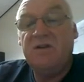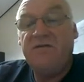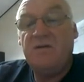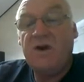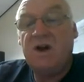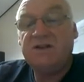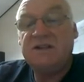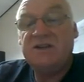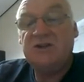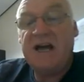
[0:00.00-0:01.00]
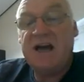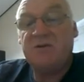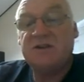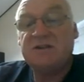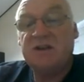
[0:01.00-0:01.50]
Forecasting
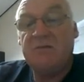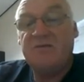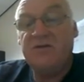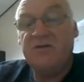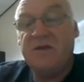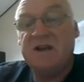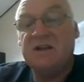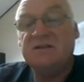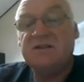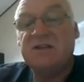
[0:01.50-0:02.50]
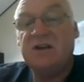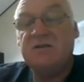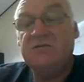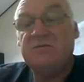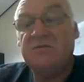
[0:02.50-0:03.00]
showers up through the Midlands,
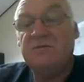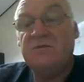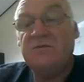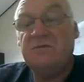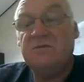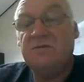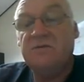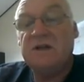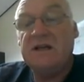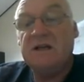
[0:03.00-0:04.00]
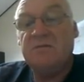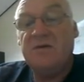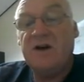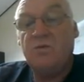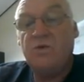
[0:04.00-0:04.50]
so I
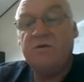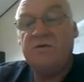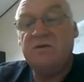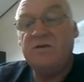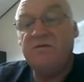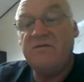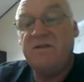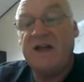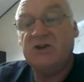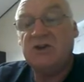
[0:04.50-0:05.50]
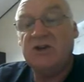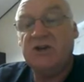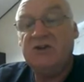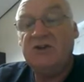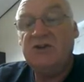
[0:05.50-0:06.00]
wouldn't venture
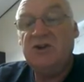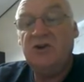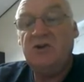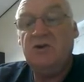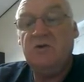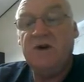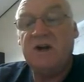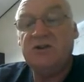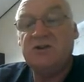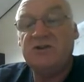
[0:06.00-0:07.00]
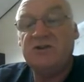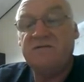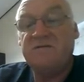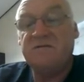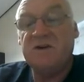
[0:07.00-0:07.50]
too much
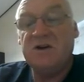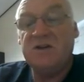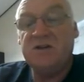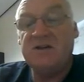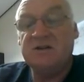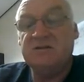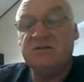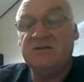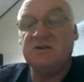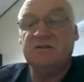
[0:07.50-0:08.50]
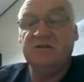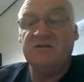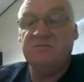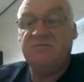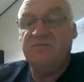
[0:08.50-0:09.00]
further than sort of